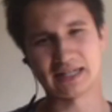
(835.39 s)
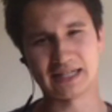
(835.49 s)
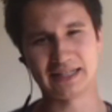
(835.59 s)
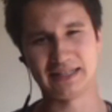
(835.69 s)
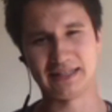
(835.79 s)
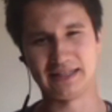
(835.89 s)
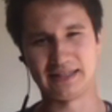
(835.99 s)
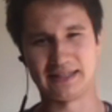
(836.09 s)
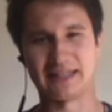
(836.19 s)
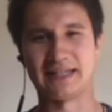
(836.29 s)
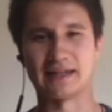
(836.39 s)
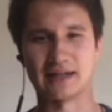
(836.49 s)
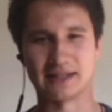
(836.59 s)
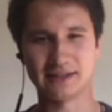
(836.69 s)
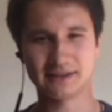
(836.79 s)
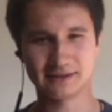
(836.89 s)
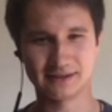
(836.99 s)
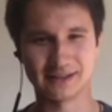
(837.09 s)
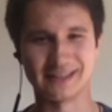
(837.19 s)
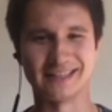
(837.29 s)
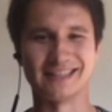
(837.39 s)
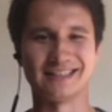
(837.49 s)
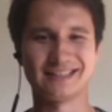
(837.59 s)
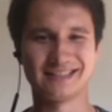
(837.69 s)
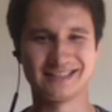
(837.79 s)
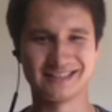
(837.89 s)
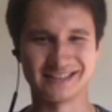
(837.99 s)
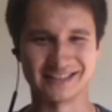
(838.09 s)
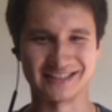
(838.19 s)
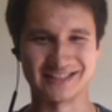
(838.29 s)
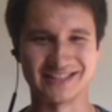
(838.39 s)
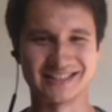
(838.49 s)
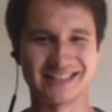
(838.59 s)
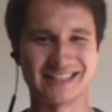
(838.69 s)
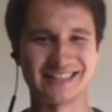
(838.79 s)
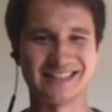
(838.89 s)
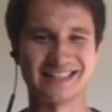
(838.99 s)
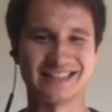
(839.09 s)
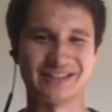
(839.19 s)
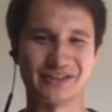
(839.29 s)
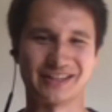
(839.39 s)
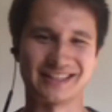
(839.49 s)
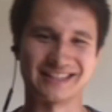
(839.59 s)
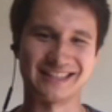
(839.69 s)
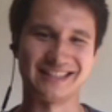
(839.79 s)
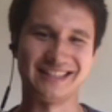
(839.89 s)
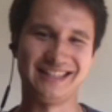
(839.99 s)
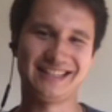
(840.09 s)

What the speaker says: I did not, again, because I don't think I'd